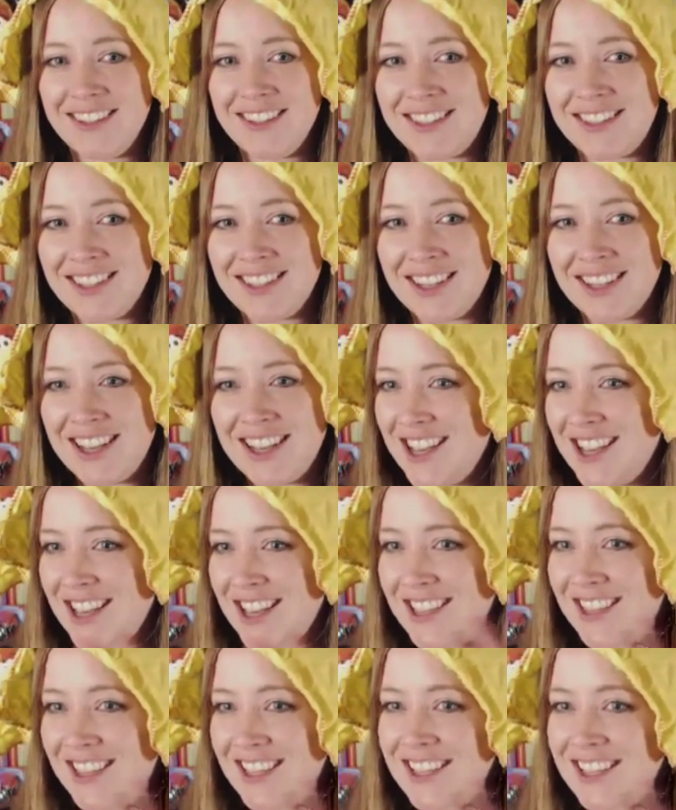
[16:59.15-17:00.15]
You don't think
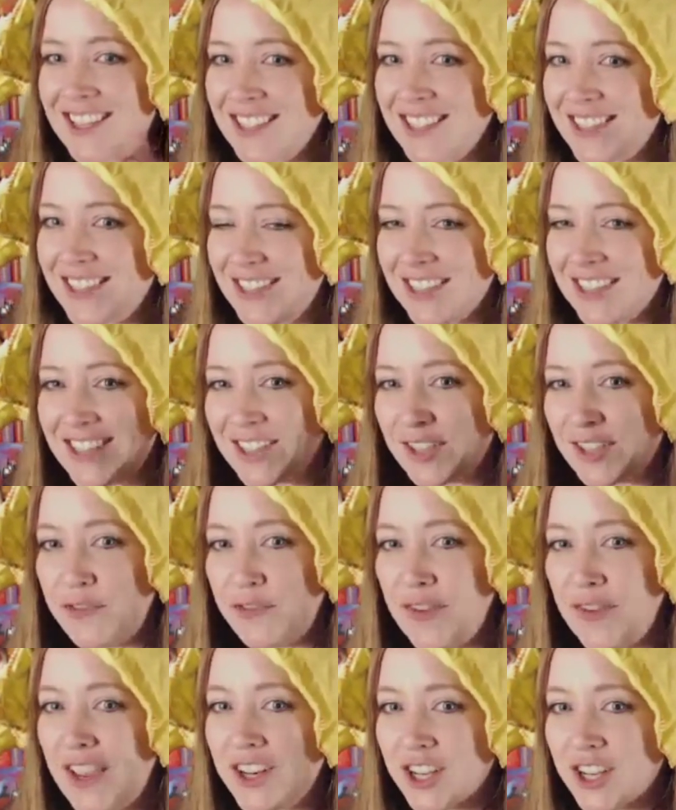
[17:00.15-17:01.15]
that's flex? You don't
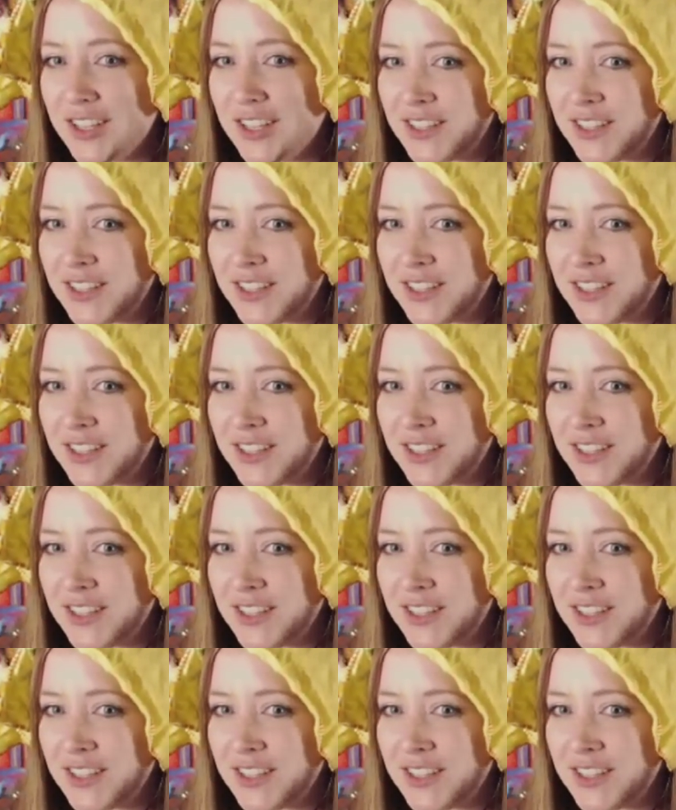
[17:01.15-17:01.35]
think that was